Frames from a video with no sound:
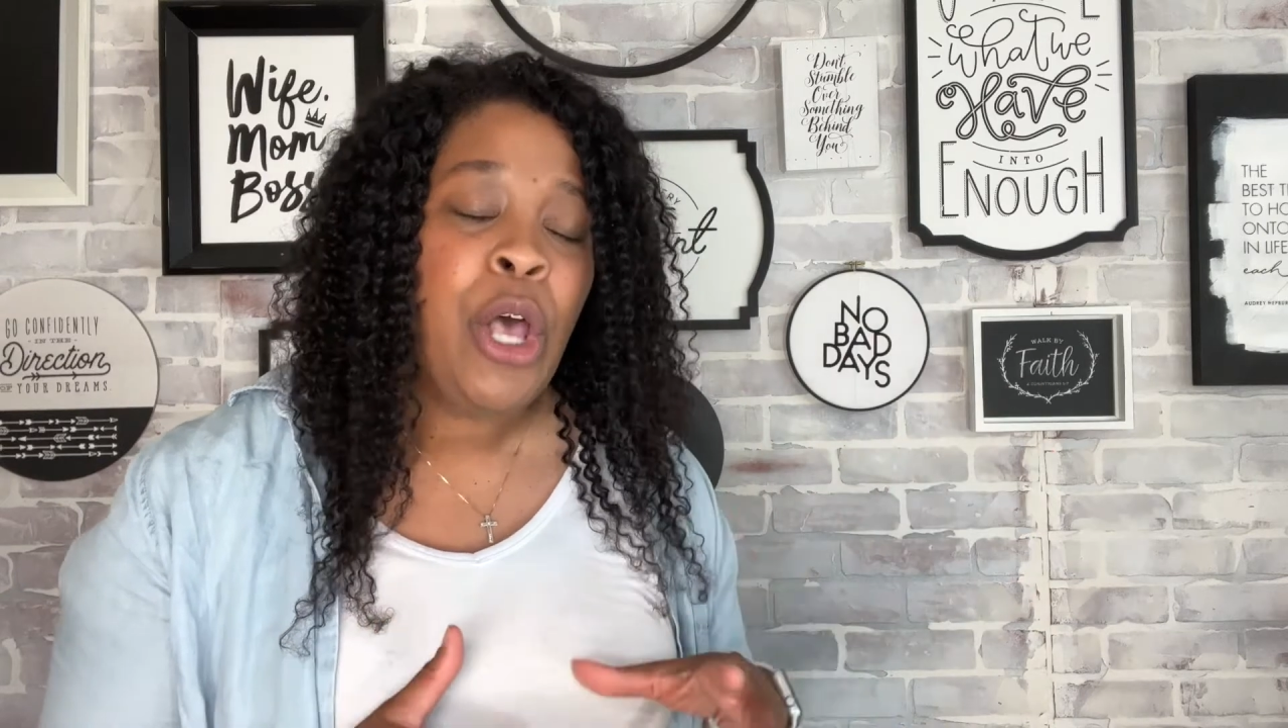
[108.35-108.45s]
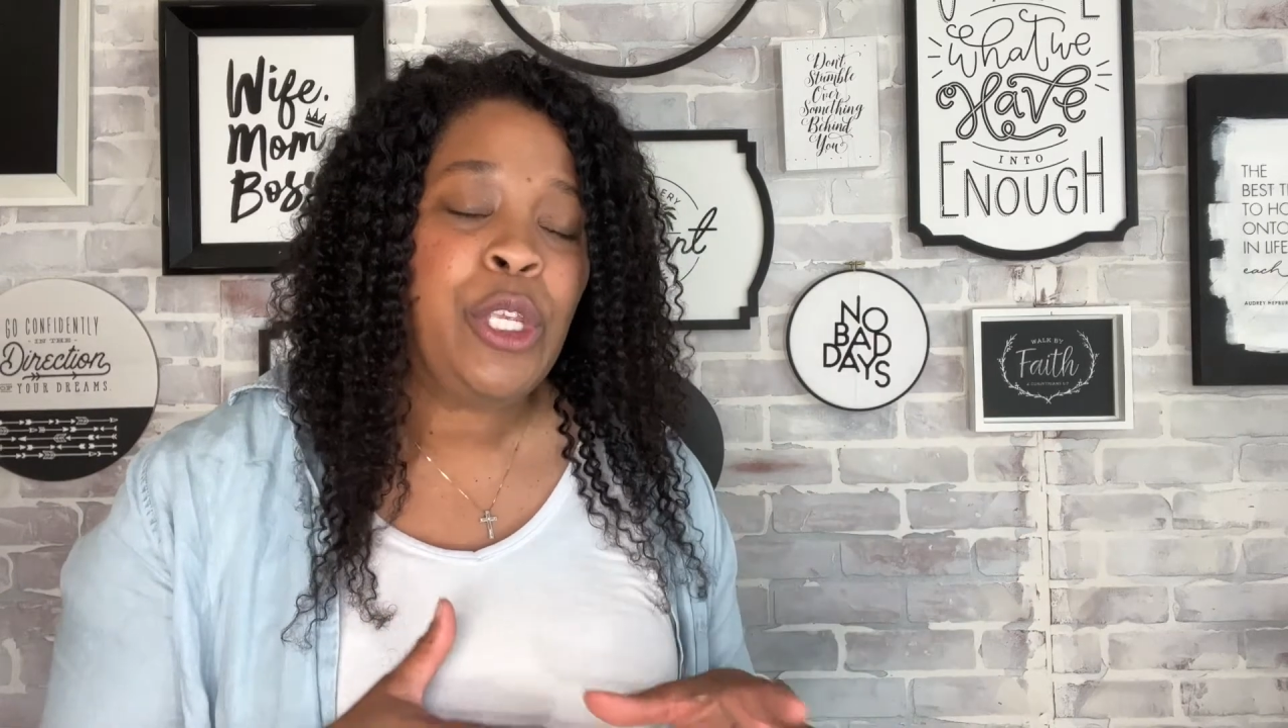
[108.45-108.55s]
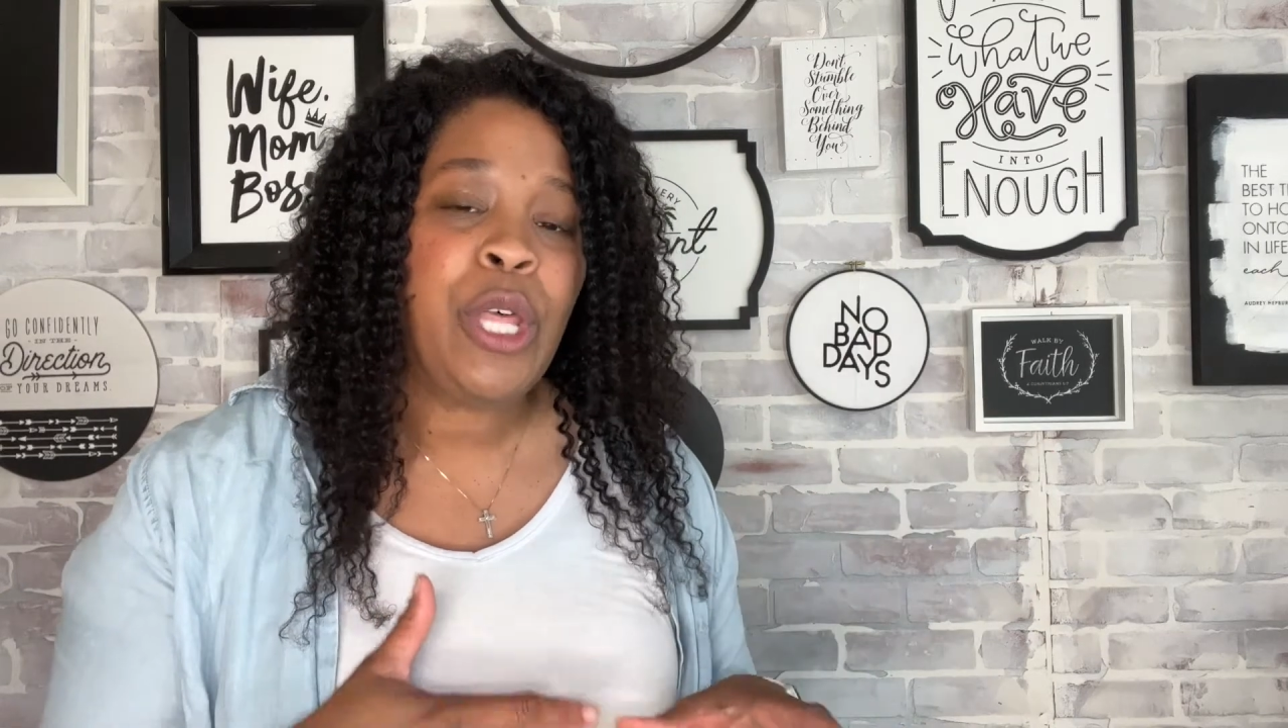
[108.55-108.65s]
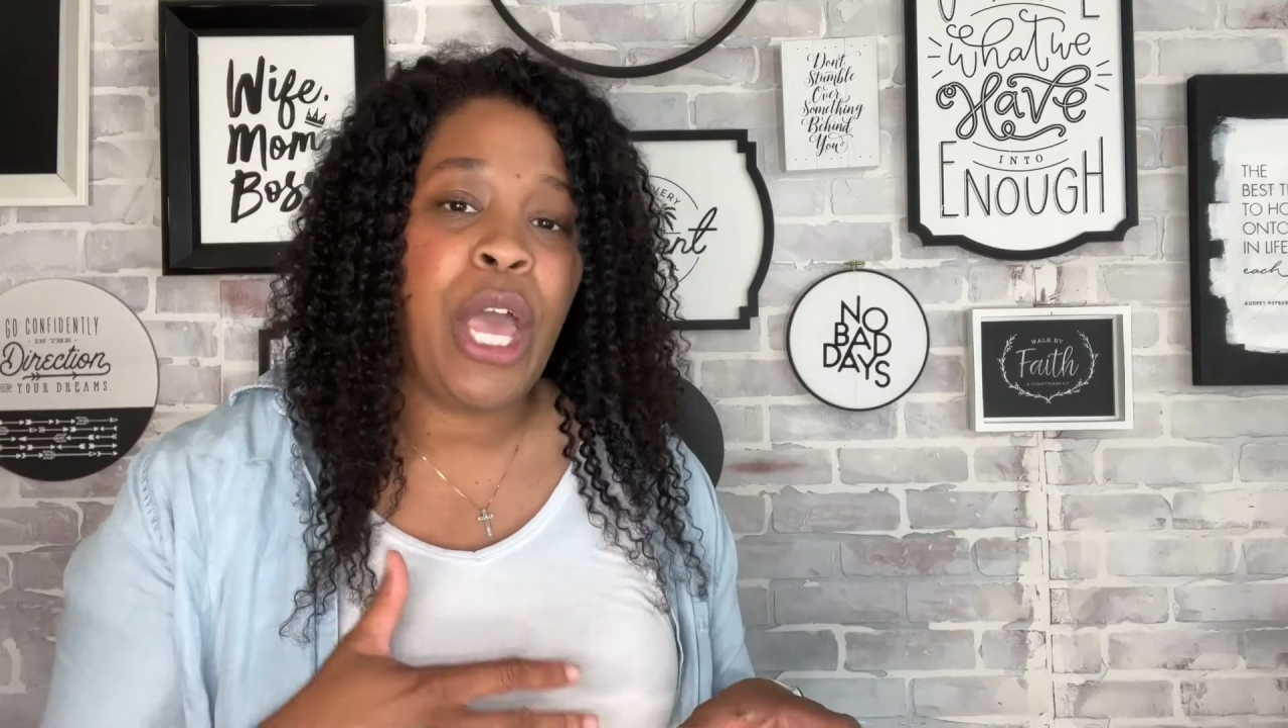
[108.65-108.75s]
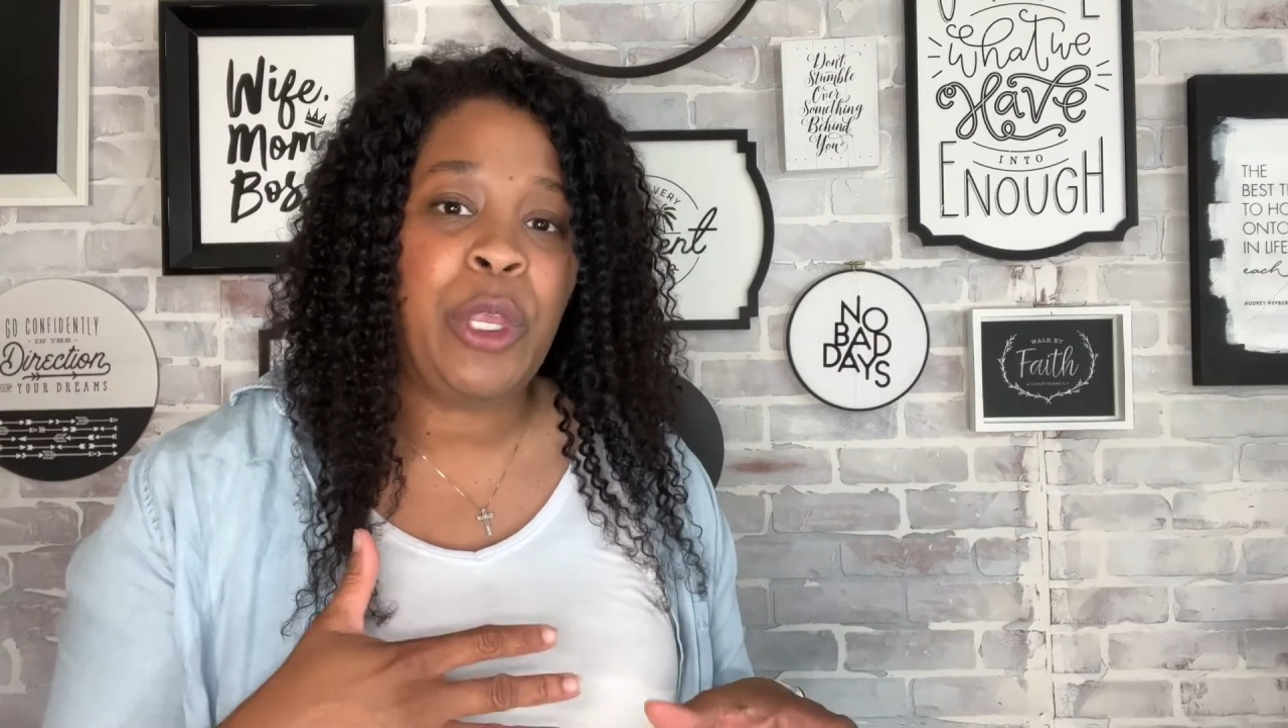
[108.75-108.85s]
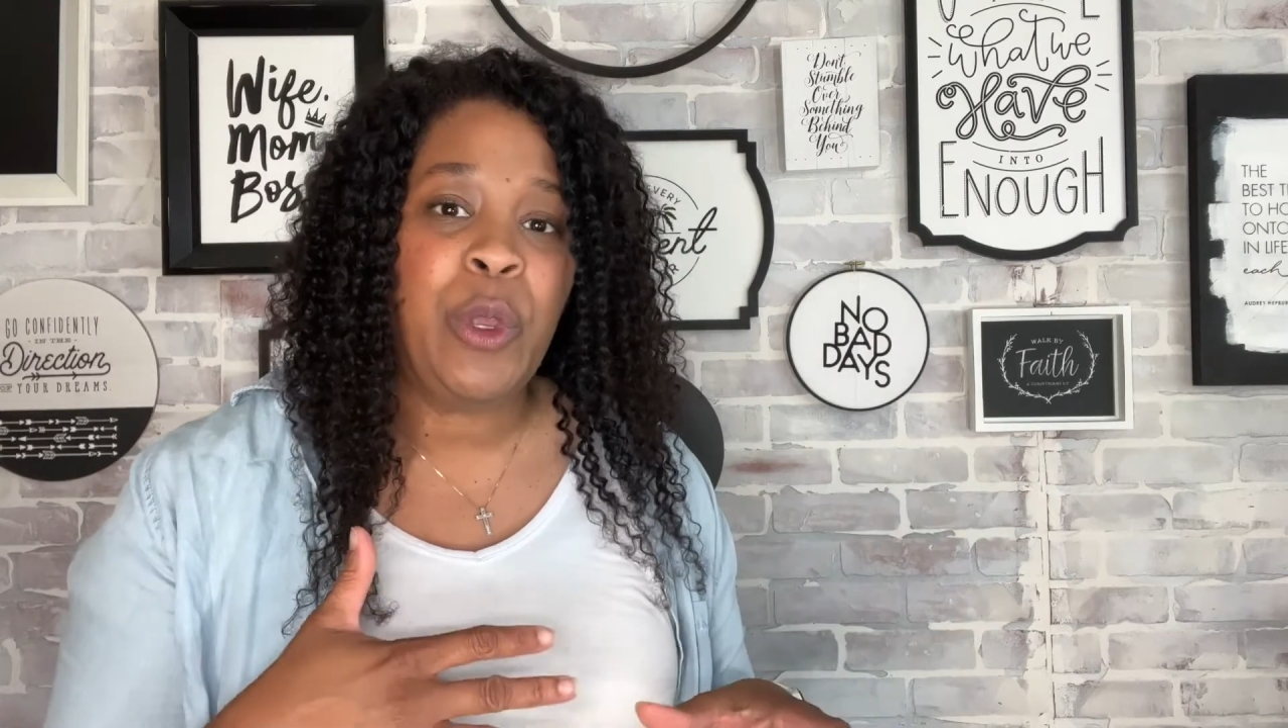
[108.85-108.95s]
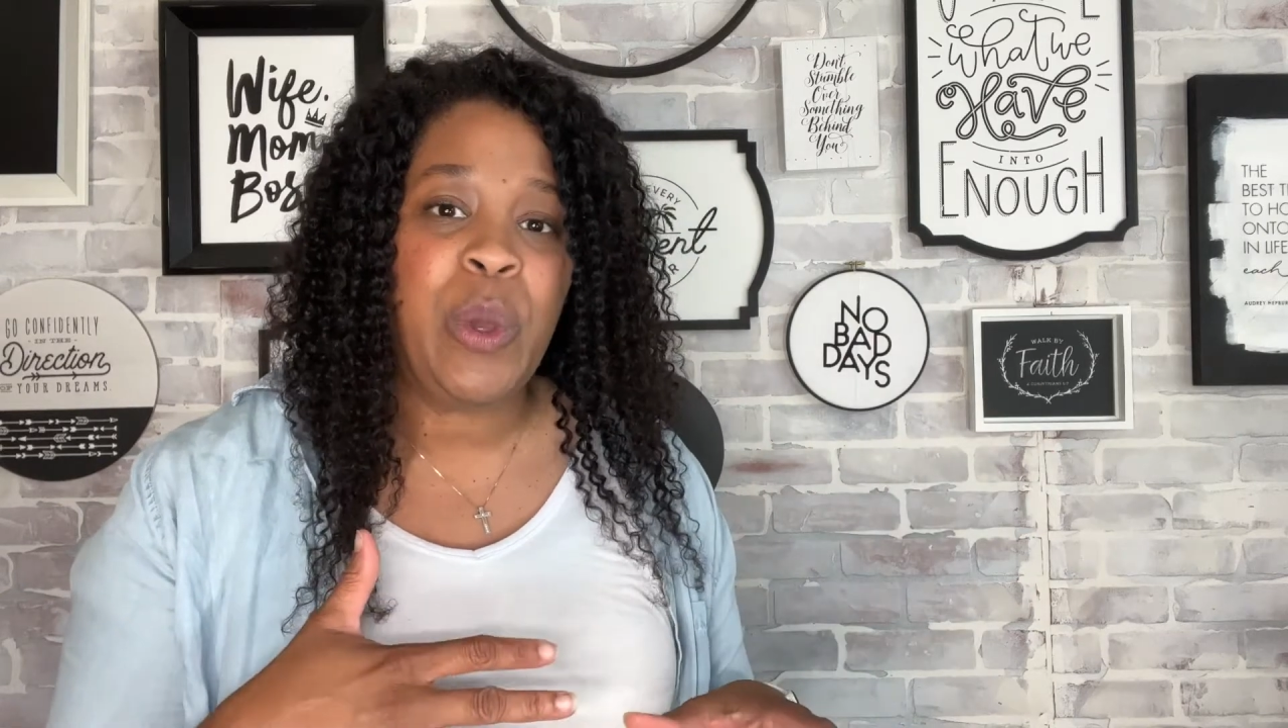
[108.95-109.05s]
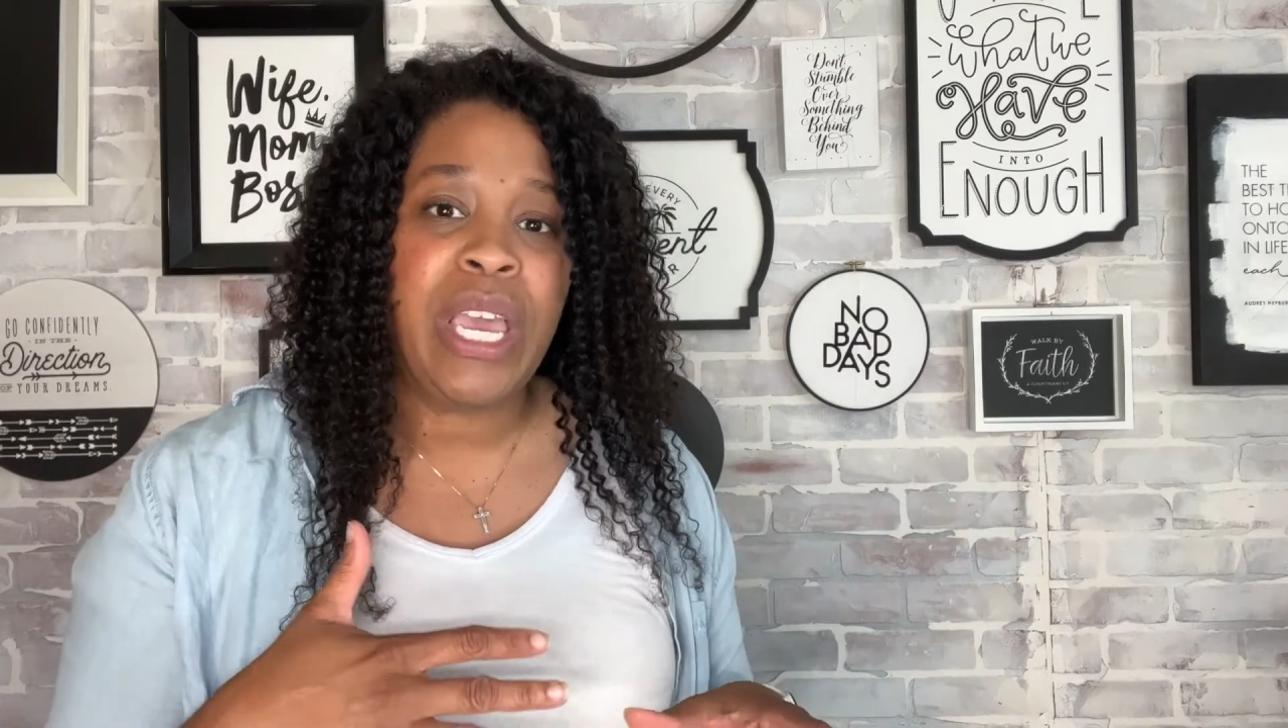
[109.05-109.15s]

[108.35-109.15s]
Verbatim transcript: so that you